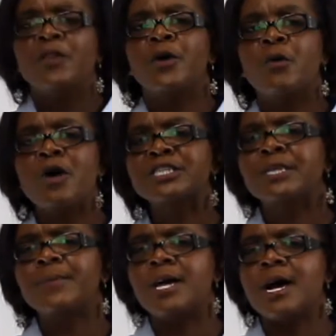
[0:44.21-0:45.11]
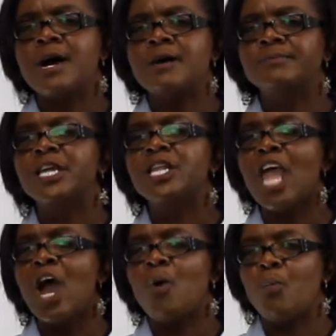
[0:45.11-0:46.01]
The question becomes,
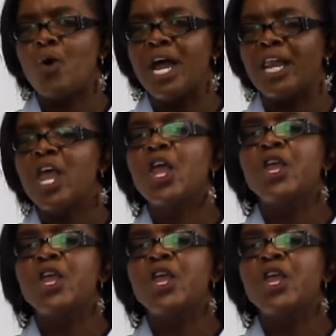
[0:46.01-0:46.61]
now what?